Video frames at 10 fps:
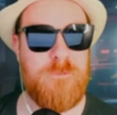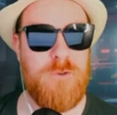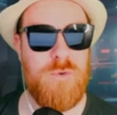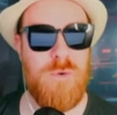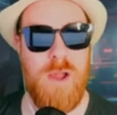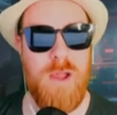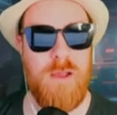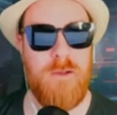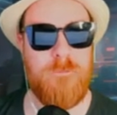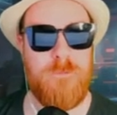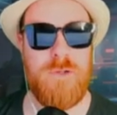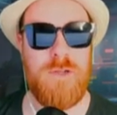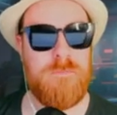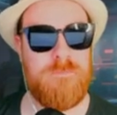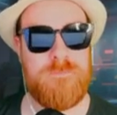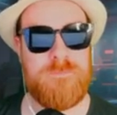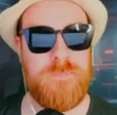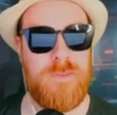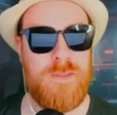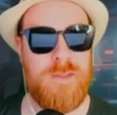Fu Futum.
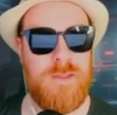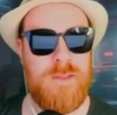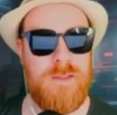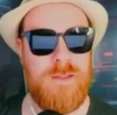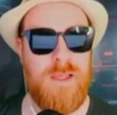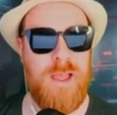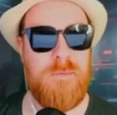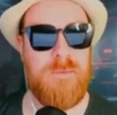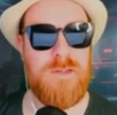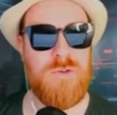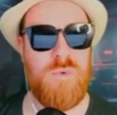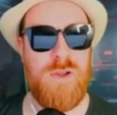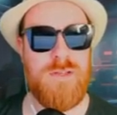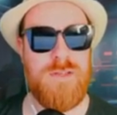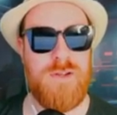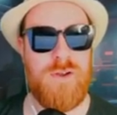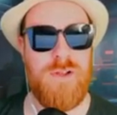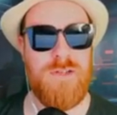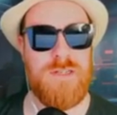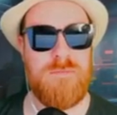Hamid went
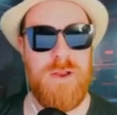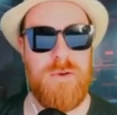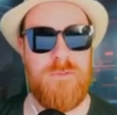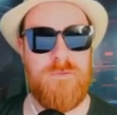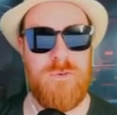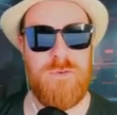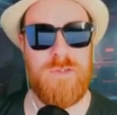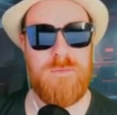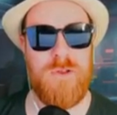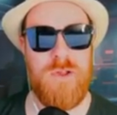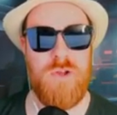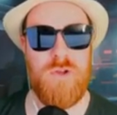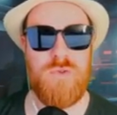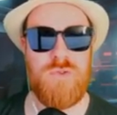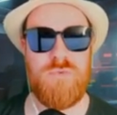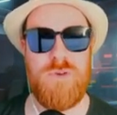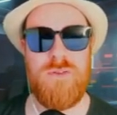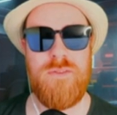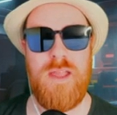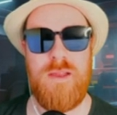on to marry Futum, whose real
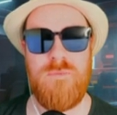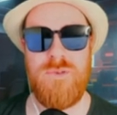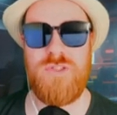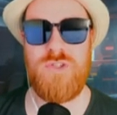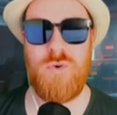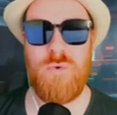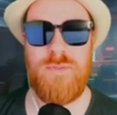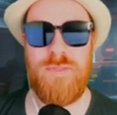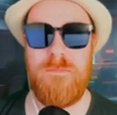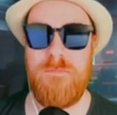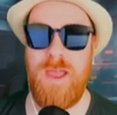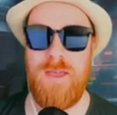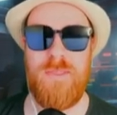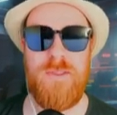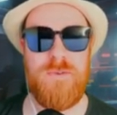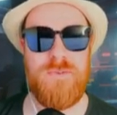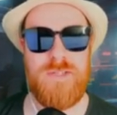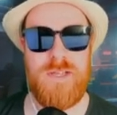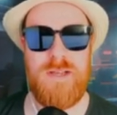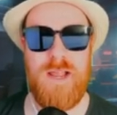name was Dorothy Matthews,
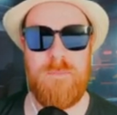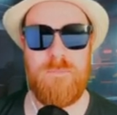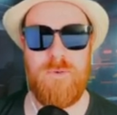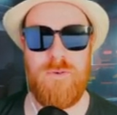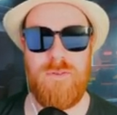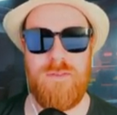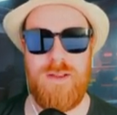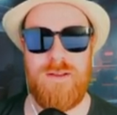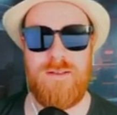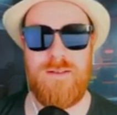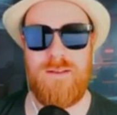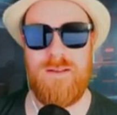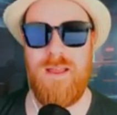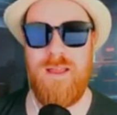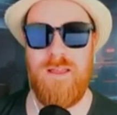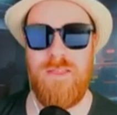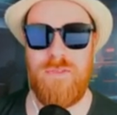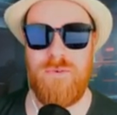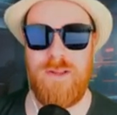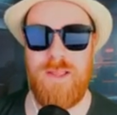in April
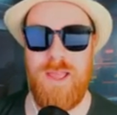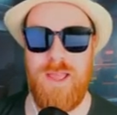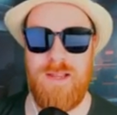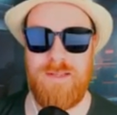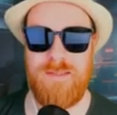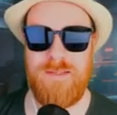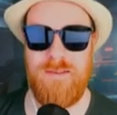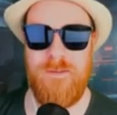1938.